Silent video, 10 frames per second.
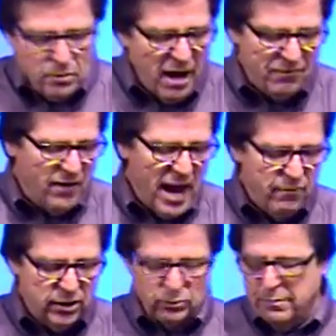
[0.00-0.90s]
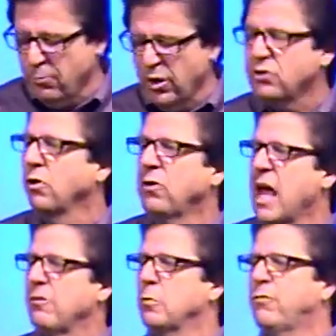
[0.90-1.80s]
of my favorites, and we preached on
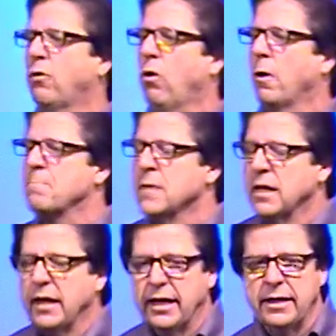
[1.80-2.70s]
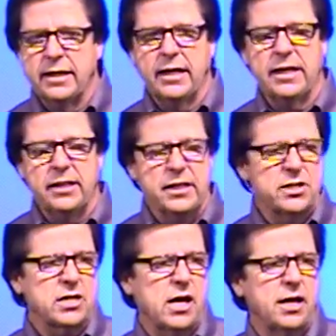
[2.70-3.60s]
David before in, uh, in, in, this
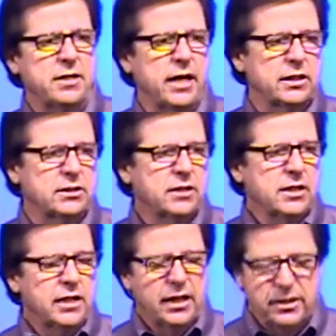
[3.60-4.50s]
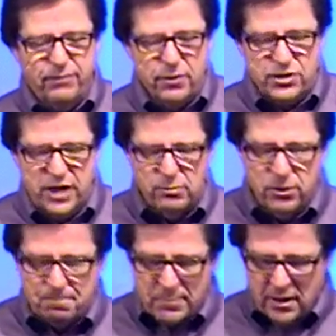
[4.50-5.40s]
context in 1 Samuel,
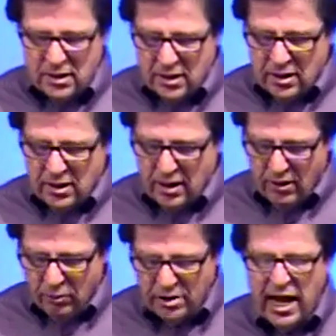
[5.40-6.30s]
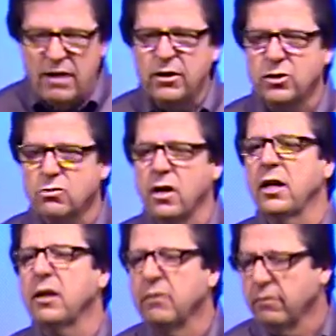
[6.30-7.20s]
uh, where David is
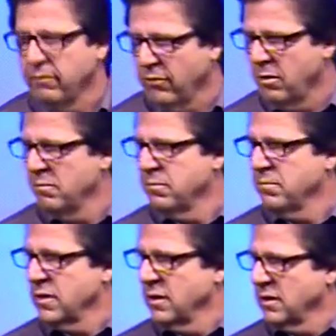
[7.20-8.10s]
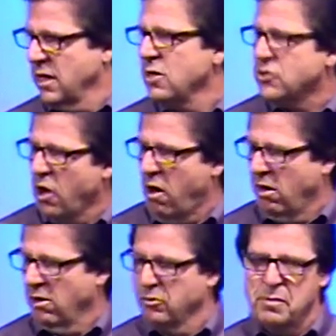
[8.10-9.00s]
running from King Saul.
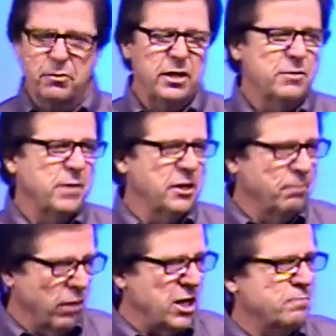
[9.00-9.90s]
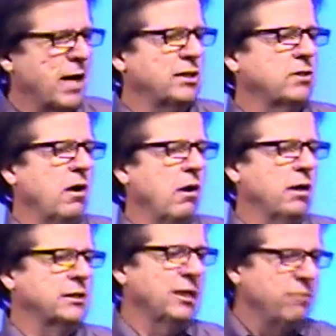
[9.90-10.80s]
Remember, he's been embraced by Saul,
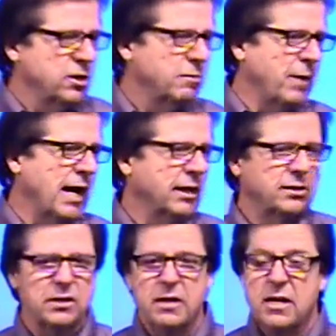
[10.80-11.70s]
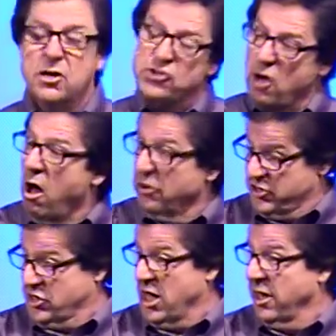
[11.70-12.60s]
he's lived in the palace. Saul's
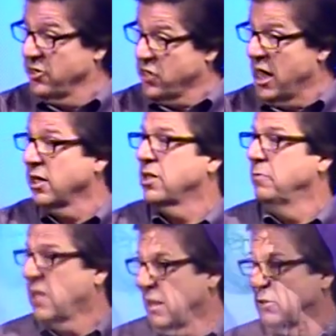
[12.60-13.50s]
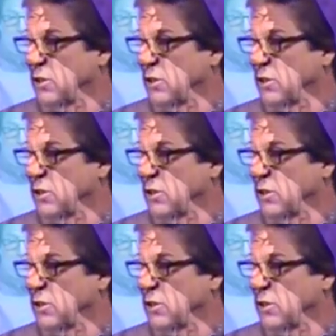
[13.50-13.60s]
son, Jonathan, becomes